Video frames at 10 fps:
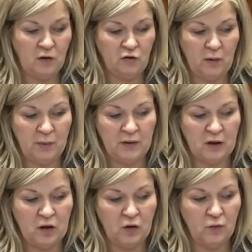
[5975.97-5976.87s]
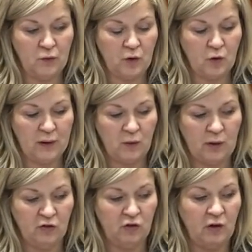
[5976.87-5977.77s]
just going to jump in the queue for a
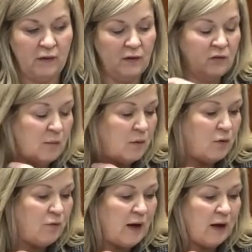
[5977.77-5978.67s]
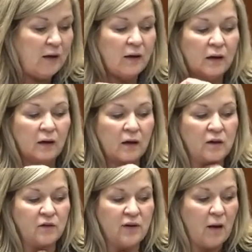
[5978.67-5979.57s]
quick question on this similar vein.
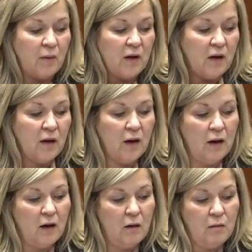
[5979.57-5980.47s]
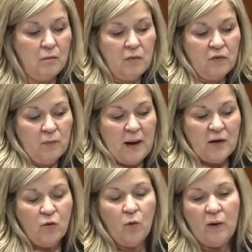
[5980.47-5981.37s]
Can you tell me, Mr.
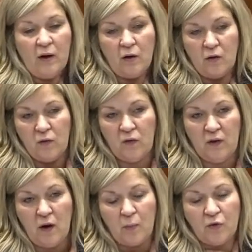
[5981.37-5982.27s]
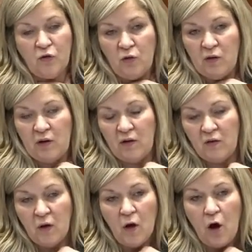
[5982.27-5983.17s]
Manuel, where you see
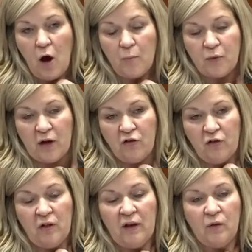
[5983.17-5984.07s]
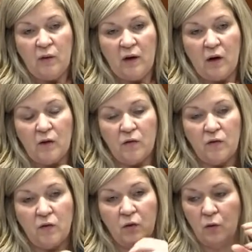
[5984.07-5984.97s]
opportunities operationally in
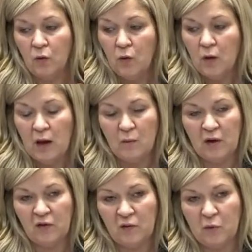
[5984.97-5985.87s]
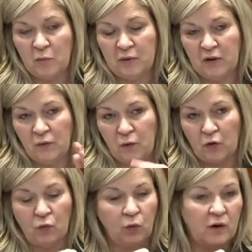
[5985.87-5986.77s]
regards to the municipal police
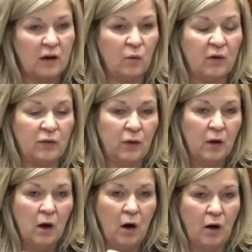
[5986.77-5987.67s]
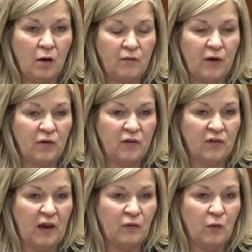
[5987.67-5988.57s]
force working with our very
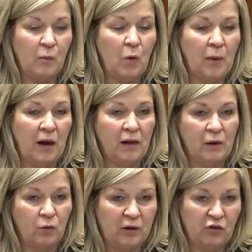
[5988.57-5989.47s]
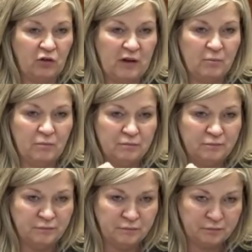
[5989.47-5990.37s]
successful mobile outreach team?